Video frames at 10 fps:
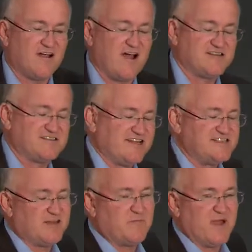costs
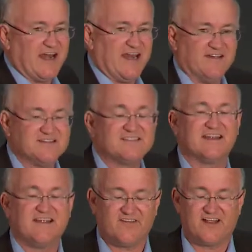less than a penny,
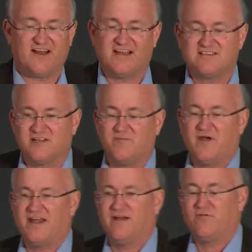significantly less than a
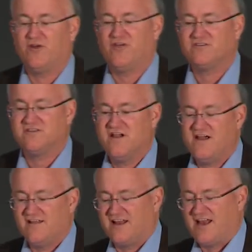penny to produce,
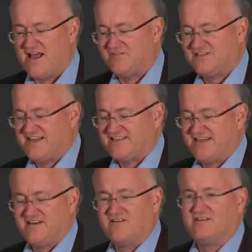that allows a
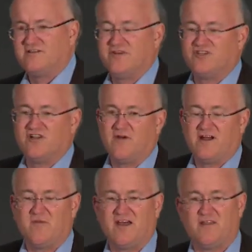signal to be
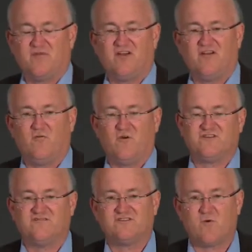generated by the pill
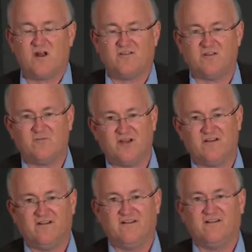once you've swallowed the
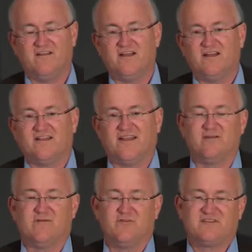pill, then
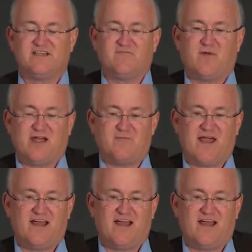to be received by a,